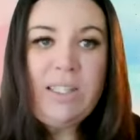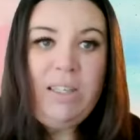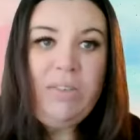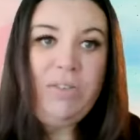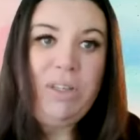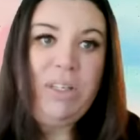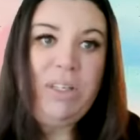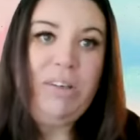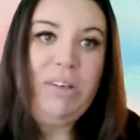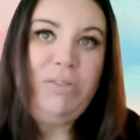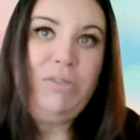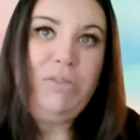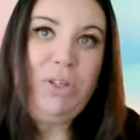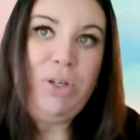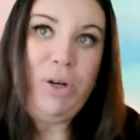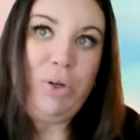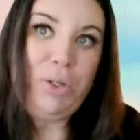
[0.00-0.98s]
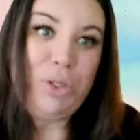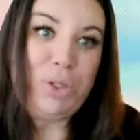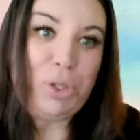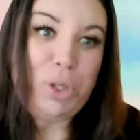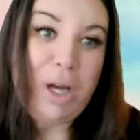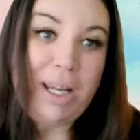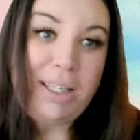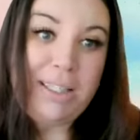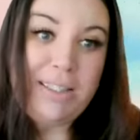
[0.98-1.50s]
Even if you
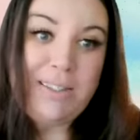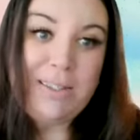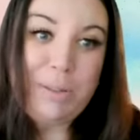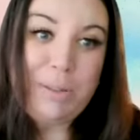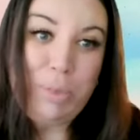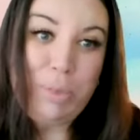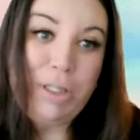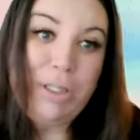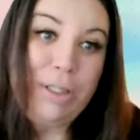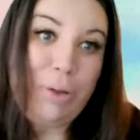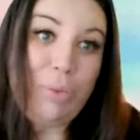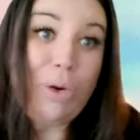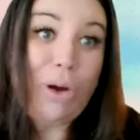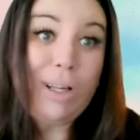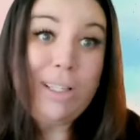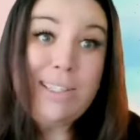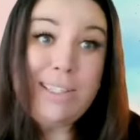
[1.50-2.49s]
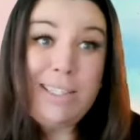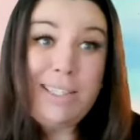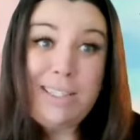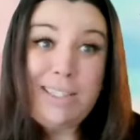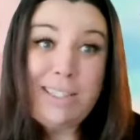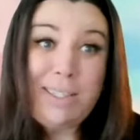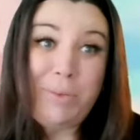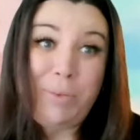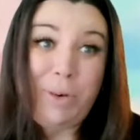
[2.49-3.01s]
tried list building once and it
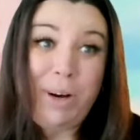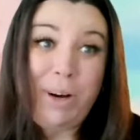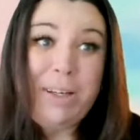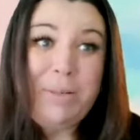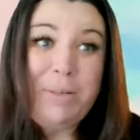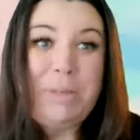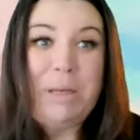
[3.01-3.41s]
didn't work,